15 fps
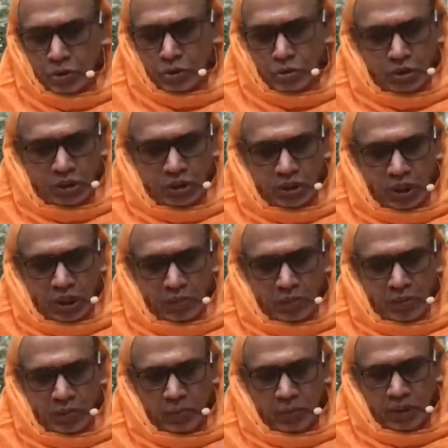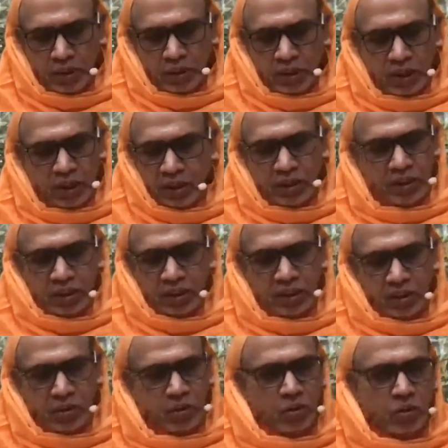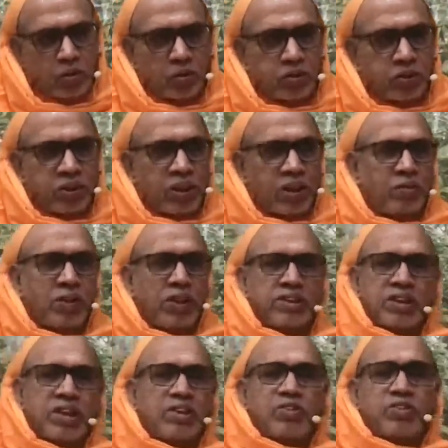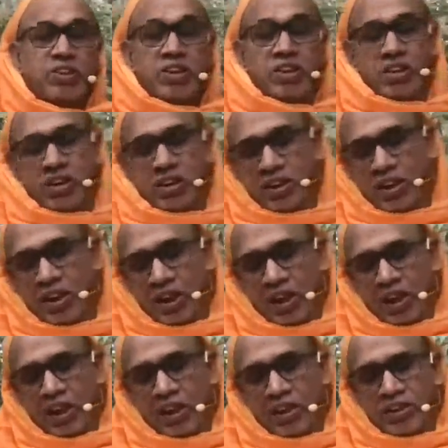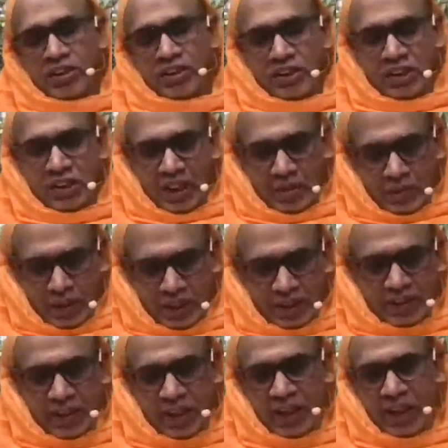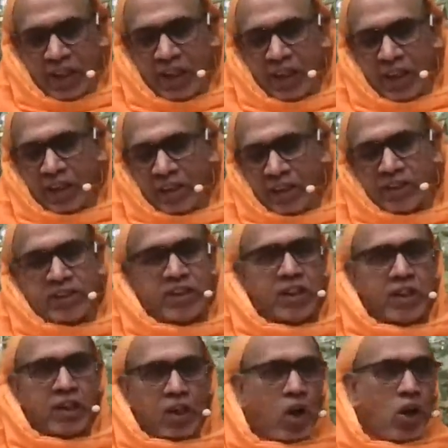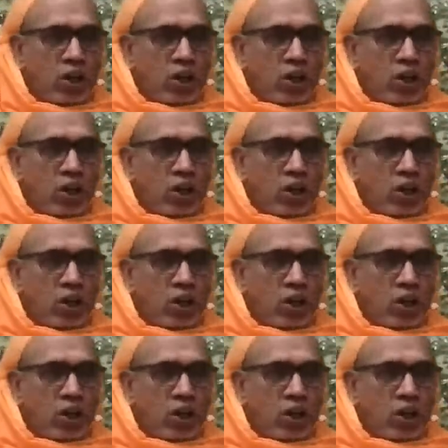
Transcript: So, should it not be a material entity? No. Chidabhasa, you see, Chidabhasa is a